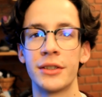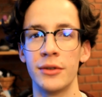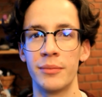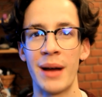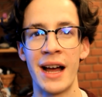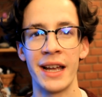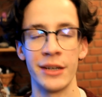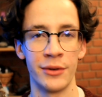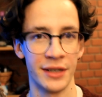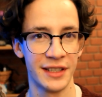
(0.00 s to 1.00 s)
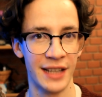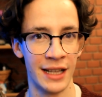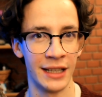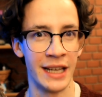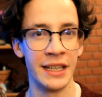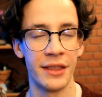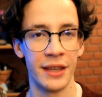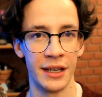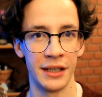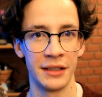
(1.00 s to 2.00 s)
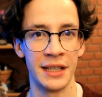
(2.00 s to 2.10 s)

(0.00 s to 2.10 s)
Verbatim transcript: to buy or sell anything